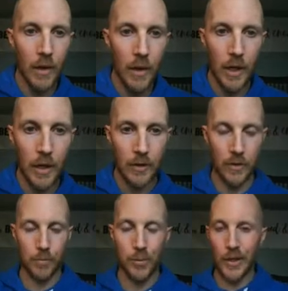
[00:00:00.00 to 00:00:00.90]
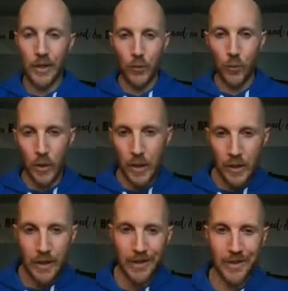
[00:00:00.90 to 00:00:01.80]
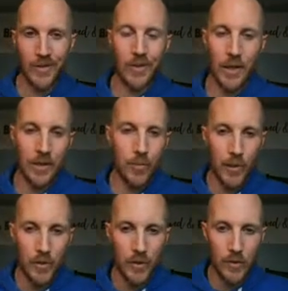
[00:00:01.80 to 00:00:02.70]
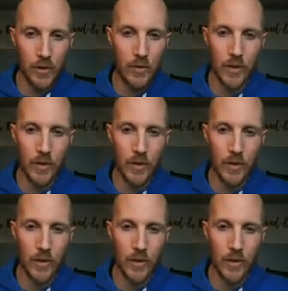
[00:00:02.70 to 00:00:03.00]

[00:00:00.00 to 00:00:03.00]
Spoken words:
I got the +1 inside the parentheses.